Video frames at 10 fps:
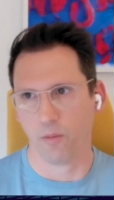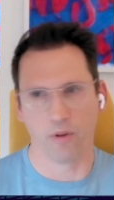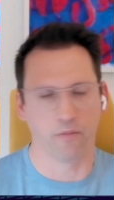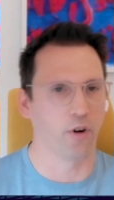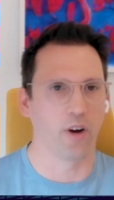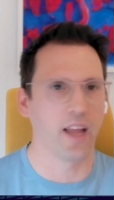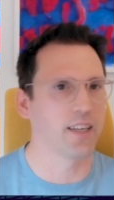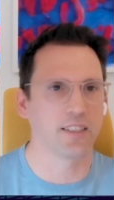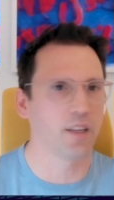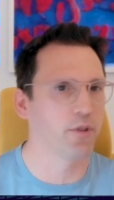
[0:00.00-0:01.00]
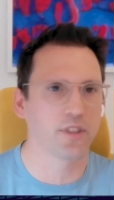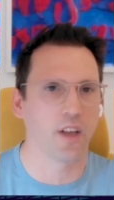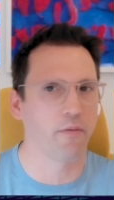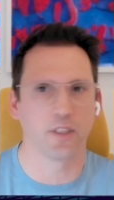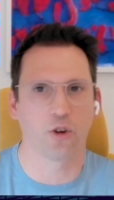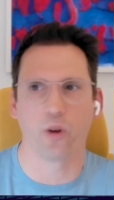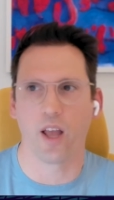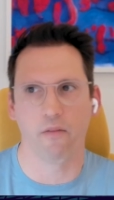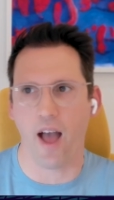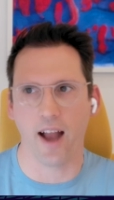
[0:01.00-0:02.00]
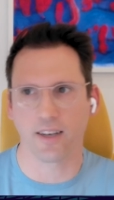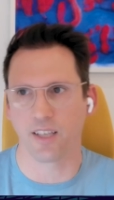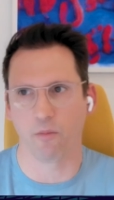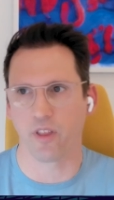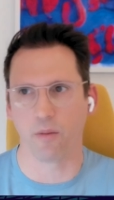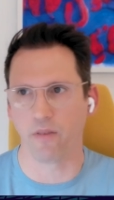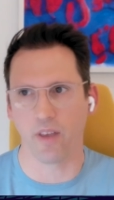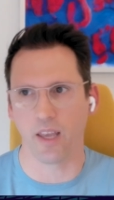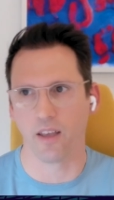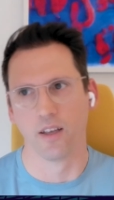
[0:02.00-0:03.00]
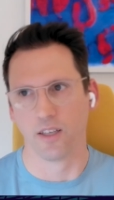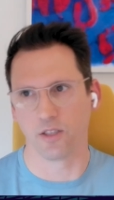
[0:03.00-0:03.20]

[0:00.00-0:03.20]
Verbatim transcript: But for anti-civil stuff, it's a creative act, same with MEV.